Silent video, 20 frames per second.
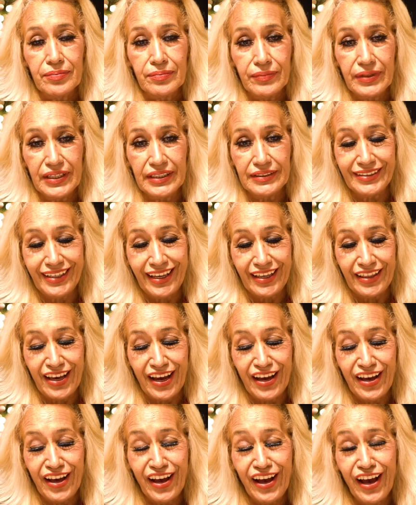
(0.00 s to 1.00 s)

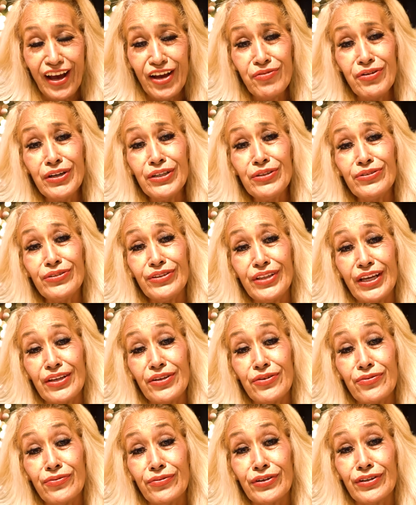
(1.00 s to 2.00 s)
Briseida, I want to
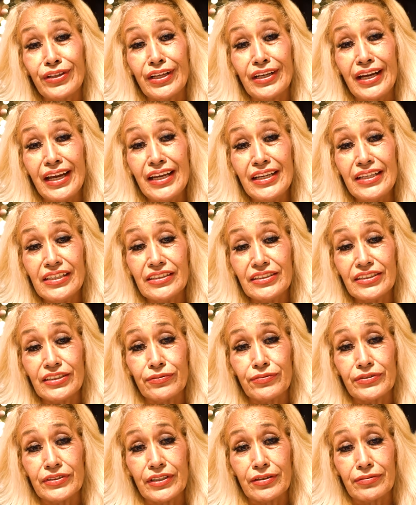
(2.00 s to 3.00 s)
thank you for the nine years
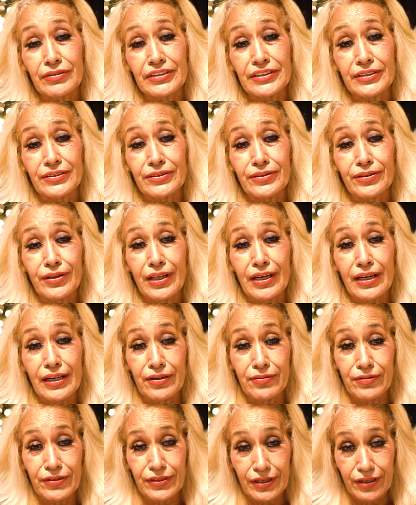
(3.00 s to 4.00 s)
of services to the
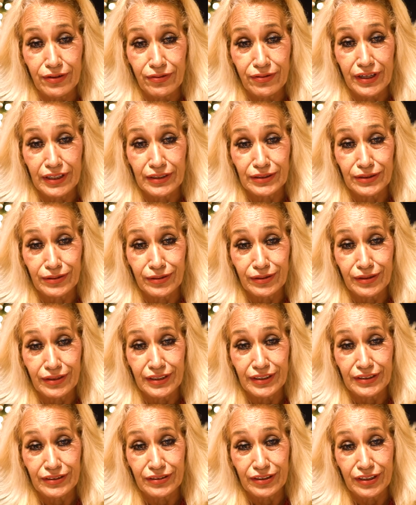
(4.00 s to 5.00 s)
Lynwood Unified School
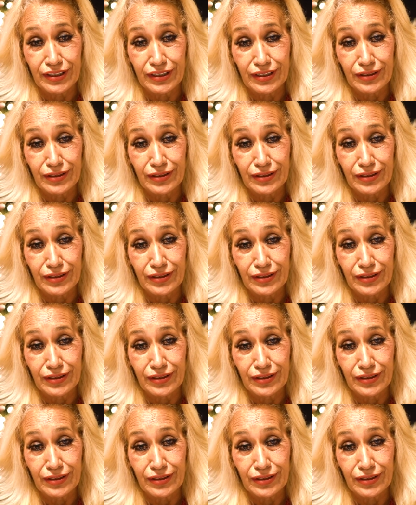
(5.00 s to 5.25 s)
District.